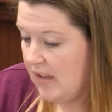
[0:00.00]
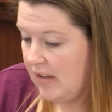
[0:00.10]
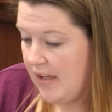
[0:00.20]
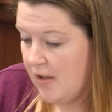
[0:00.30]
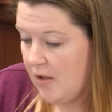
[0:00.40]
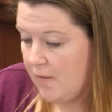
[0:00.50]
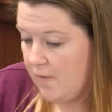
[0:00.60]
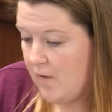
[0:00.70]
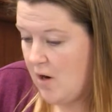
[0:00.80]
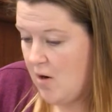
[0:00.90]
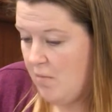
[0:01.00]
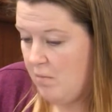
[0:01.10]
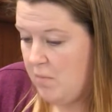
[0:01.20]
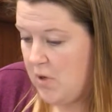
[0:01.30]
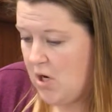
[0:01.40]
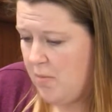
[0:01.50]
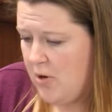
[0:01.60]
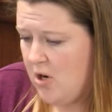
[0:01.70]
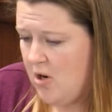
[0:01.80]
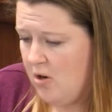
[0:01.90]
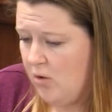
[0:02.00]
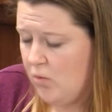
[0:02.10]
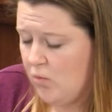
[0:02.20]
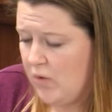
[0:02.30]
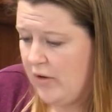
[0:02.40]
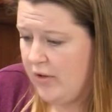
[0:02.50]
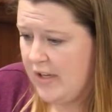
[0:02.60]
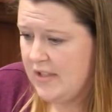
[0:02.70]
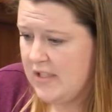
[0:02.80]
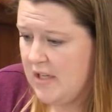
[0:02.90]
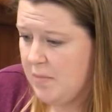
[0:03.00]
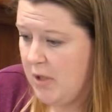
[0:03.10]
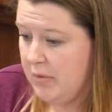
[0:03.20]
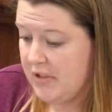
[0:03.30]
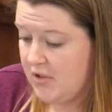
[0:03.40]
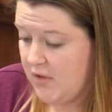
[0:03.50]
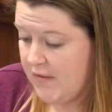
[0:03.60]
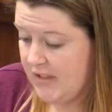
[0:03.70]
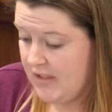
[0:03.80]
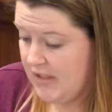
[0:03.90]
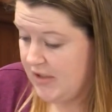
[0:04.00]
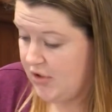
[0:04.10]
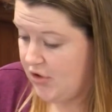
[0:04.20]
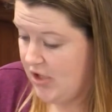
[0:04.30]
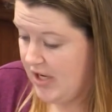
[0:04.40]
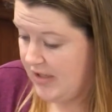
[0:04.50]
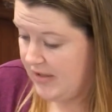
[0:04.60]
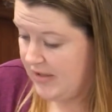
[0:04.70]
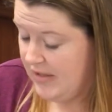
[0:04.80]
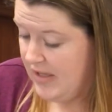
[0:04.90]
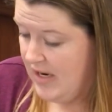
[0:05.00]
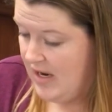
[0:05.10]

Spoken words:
a letter from Paw Paw Route 19 Public Service District.